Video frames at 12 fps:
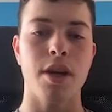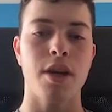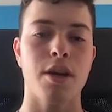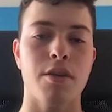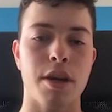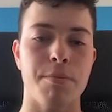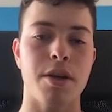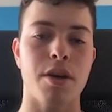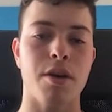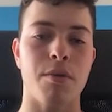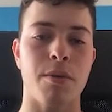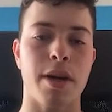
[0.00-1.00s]

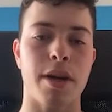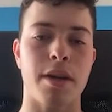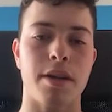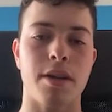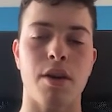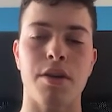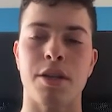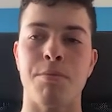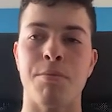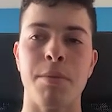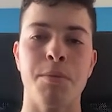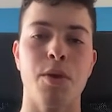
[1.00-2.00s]
crypto, where all these
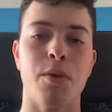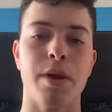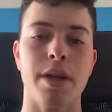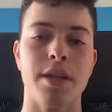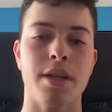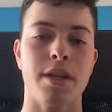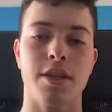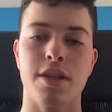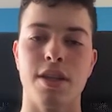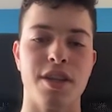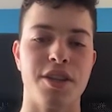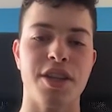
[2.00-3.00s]
meme coins and these
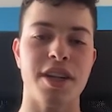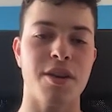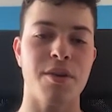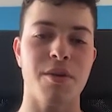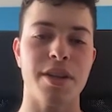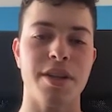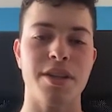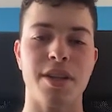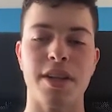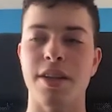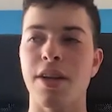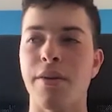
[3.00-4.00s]
shit coins
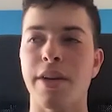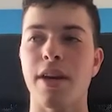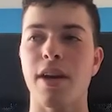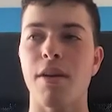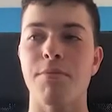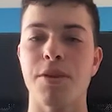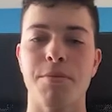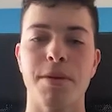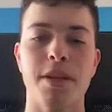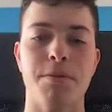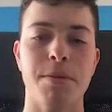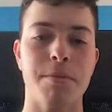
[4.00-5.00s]
started going up just
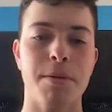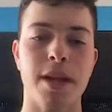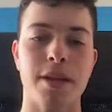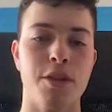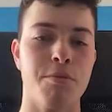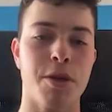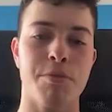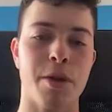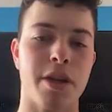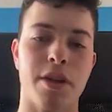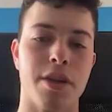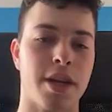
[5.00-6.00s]
because people had too much
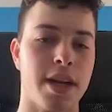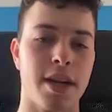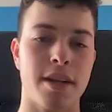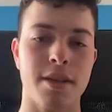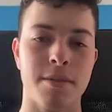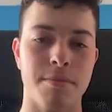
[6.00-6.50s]
money on their hands.